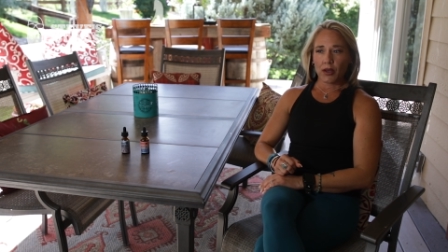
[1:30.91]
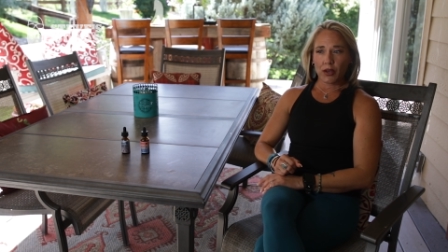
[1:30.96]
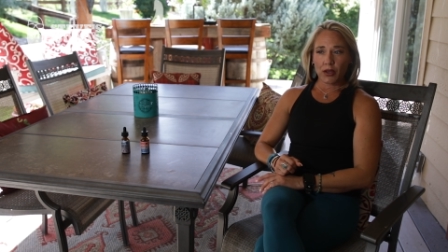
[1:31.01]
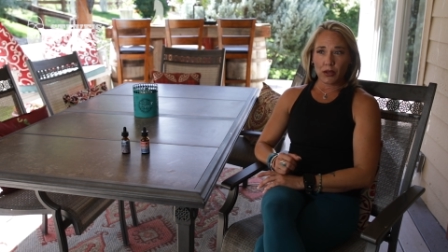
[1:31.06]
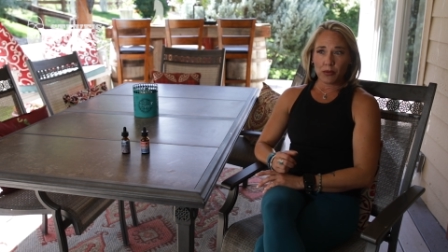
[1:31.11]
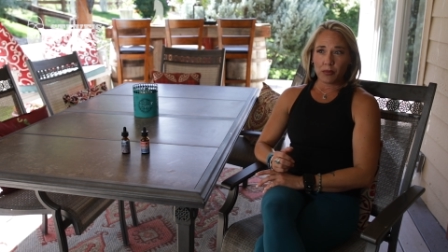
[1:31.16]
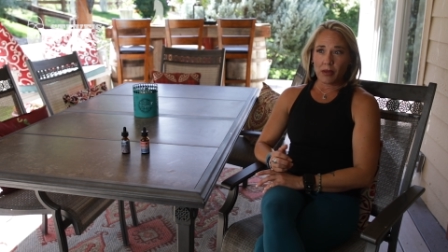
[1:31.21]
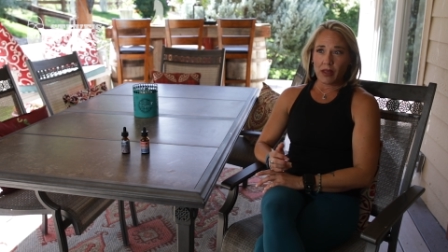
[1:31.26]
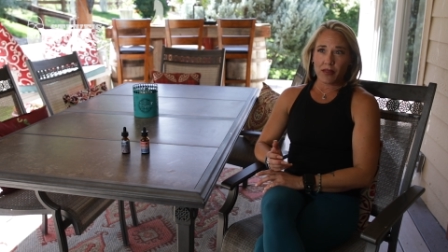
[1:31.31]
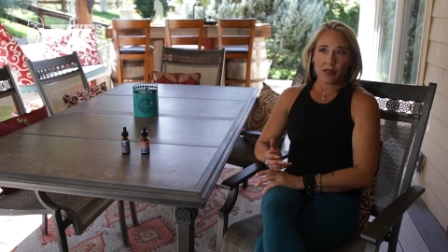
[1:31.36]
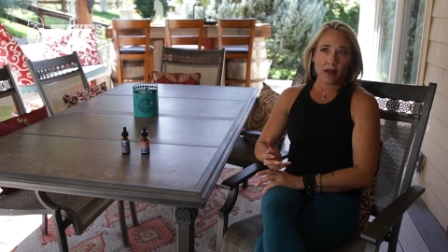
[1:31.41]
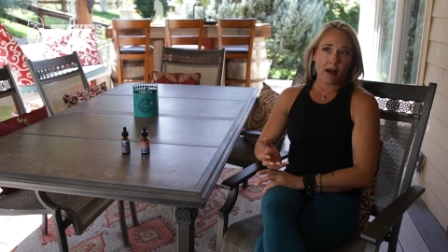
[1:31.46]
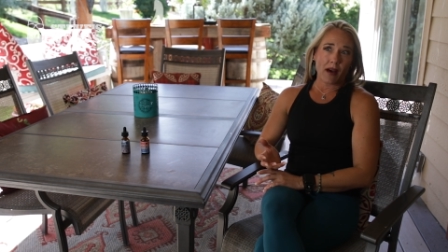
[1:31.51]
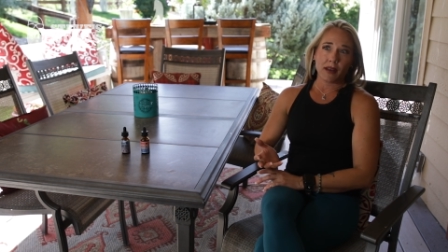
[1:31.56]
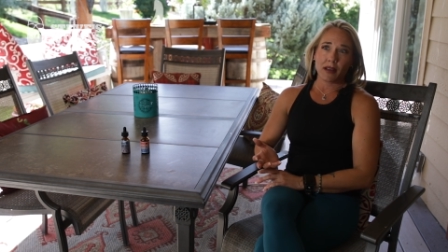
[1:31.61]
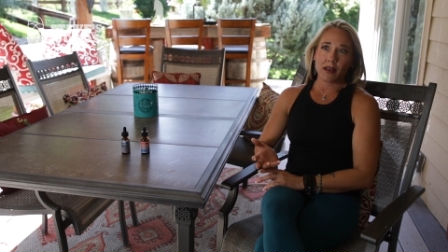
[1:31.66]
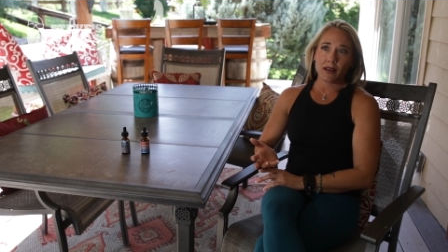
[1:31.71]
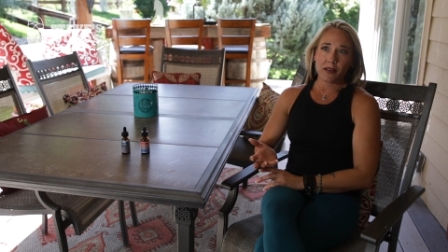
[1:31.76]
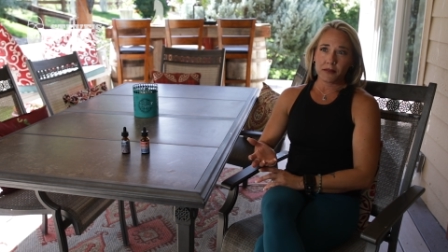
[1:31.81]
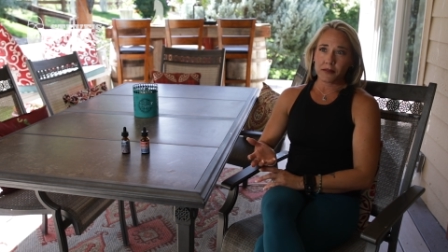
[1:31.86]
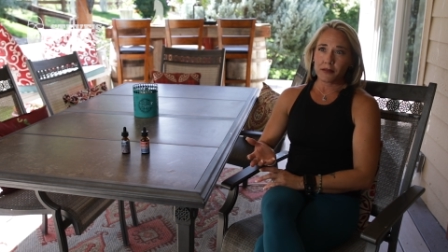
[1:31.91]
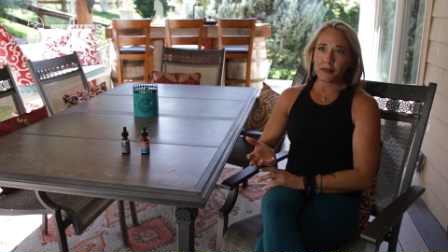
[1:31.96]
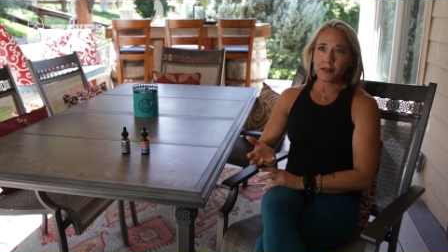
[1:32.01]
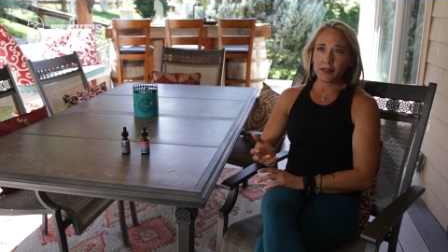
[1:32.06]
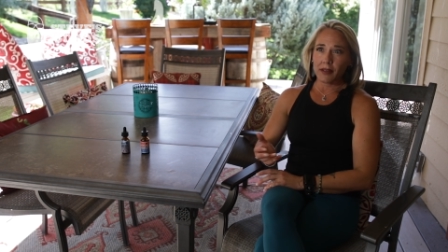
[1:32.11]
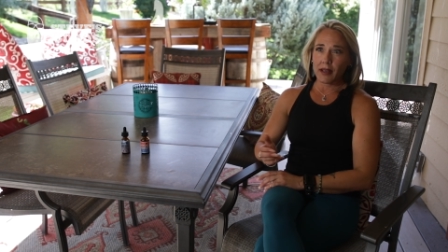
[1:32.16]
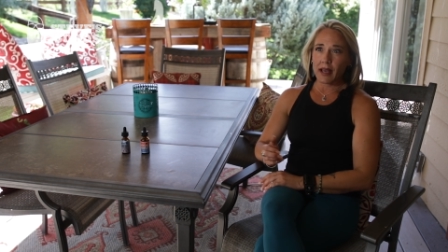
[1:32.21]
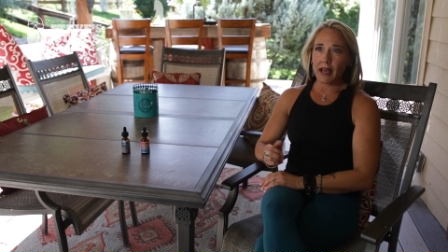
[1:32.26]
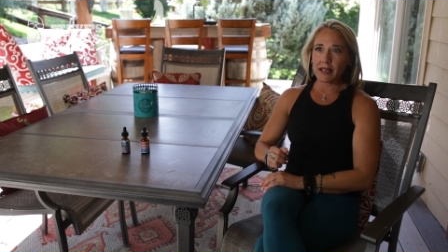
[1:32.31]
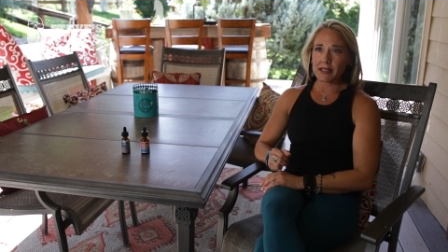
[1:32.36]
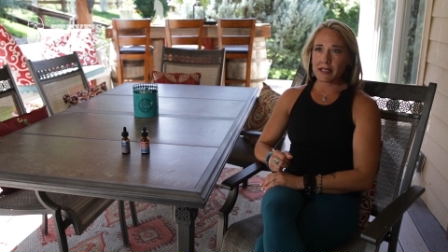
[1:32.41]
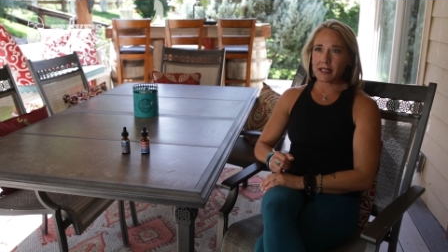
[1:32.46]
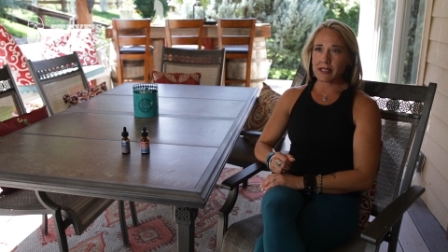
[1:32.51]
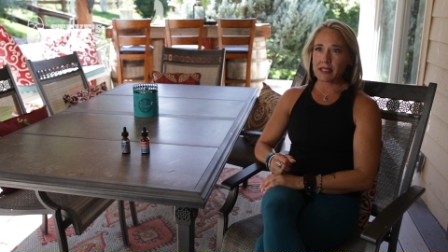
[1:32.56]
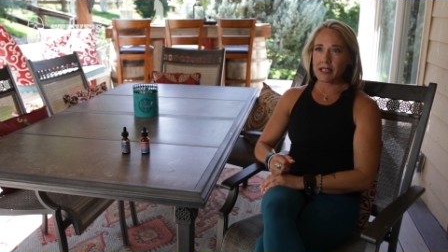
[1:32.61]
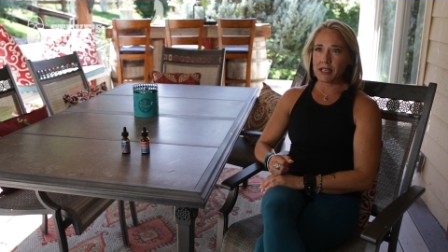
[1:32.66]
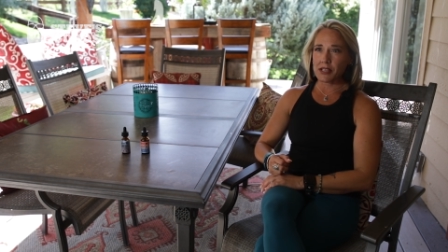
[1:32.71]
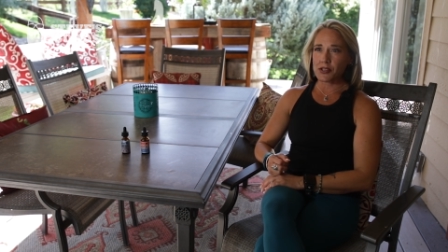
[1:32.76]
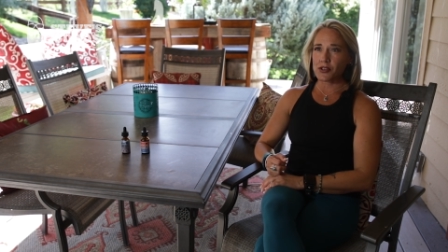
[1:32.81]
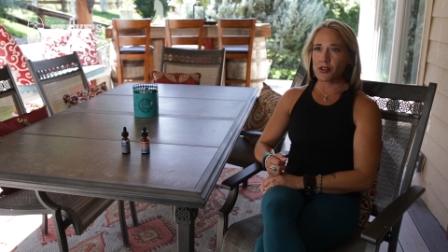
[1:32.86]
could be thought of as a
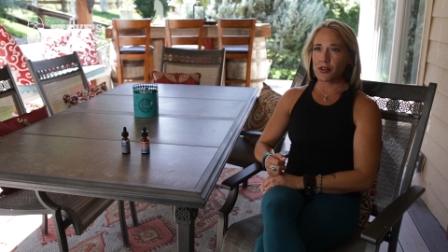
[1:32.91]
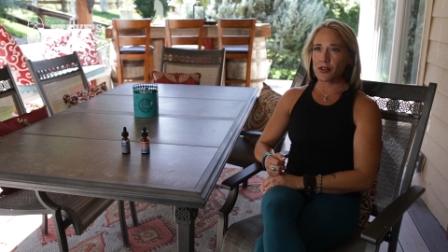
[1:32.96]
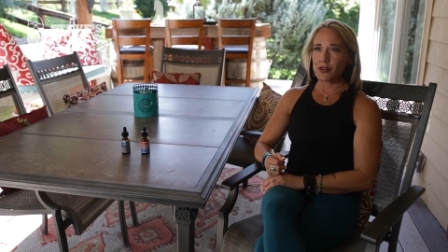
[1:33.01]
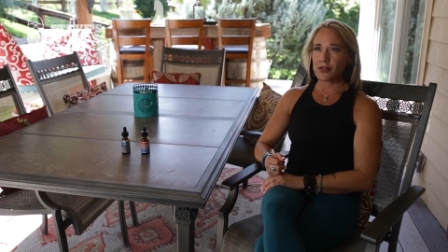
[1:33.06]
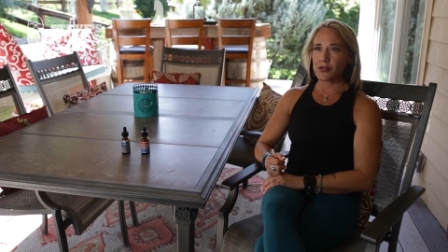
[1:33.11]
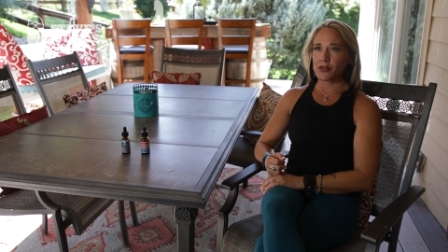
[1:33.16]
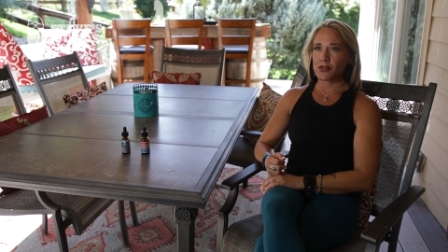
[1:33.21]
seizure.